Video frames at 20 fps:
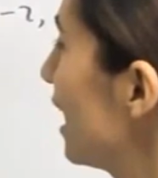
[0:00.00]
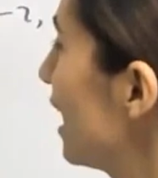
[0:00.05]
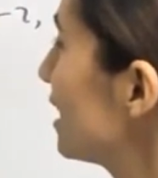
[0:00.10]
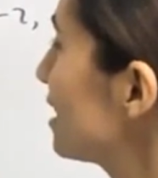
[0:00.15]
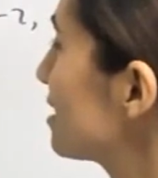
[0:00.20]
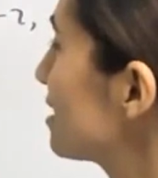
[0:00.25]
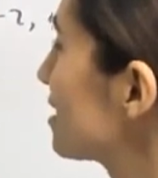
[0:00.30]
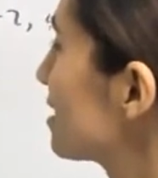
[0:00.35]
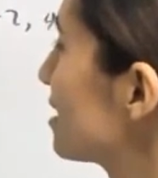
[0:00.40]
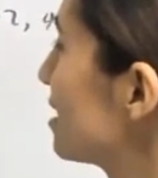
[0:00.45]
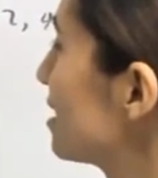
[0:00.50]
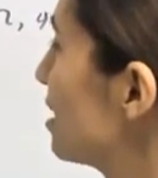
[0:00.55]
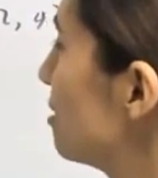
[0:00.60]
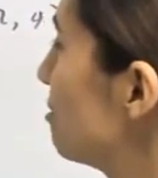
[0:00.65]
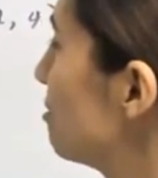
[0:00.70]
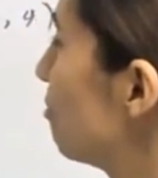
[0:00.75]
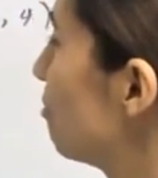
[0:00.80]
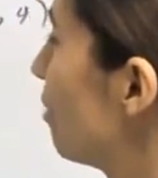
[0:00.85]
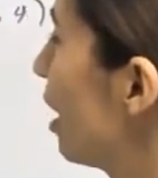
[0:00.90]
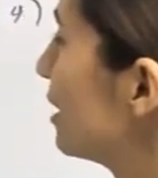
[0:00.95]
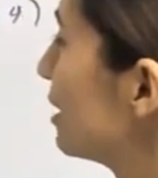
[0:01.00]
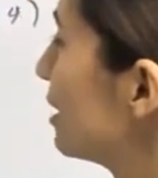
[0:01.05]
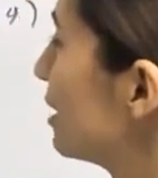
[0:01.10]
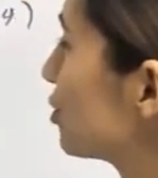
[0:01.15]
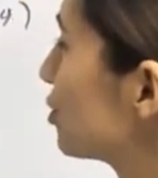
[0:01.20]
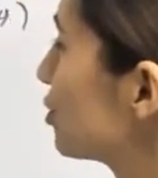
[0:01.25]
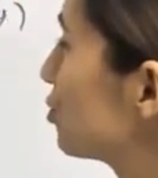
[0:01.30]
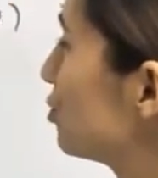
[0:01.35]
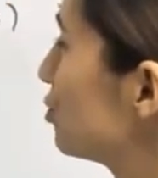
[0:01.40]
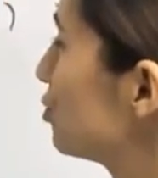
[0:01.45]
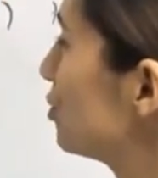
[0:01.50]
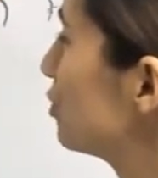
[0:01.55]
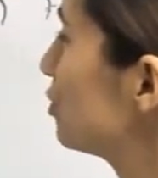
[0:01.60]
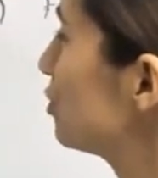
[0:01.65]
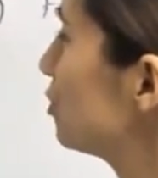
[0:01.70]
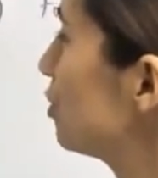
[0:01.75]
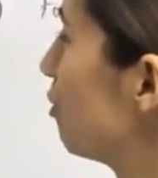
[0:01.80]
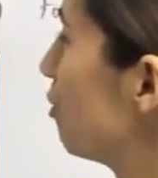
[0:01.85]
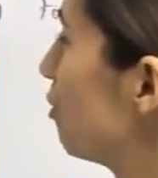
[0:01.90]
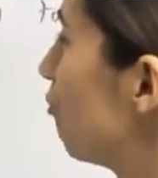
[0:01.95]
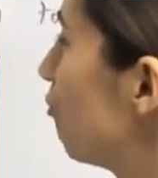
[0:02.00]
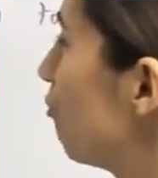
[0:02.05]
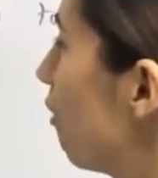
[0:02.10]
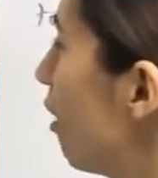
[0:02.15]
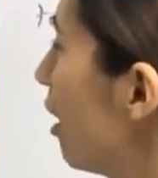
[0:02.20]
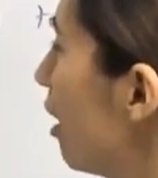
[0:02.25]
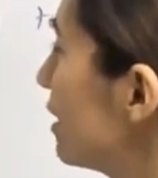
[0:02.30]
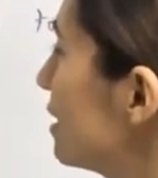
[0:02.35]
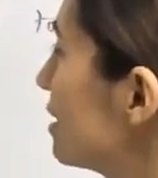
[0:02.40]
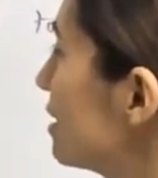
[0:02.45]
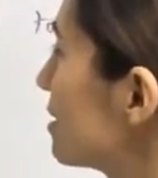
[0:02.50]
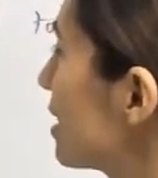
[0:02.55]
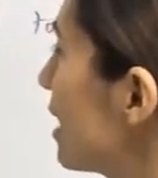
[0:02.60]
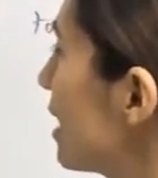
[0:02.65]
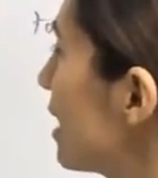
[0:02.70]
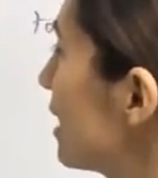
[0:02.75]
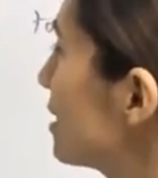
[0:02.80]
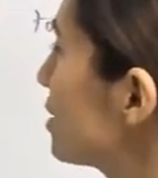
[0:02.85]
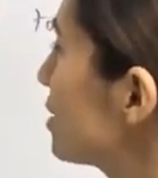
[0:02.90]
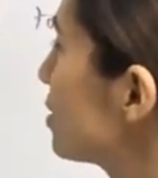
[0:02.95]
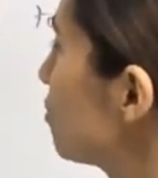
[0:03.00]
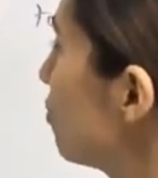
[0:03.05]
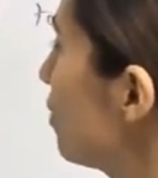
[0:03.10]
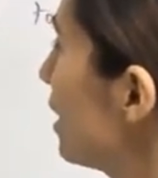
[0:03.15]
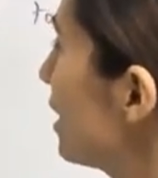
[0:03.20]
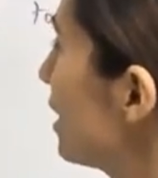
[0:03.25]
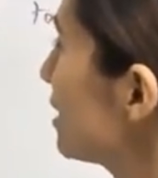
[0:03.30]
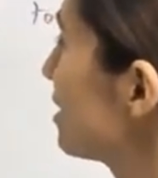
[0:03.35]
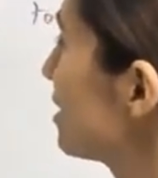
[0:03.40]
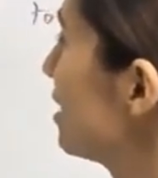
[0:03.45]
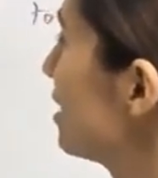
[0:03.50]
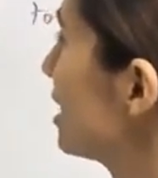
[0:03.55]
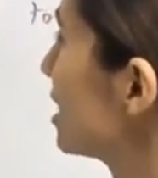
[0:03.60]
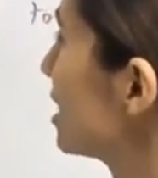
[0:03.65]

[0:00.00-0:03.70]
x minus 2, y is x squared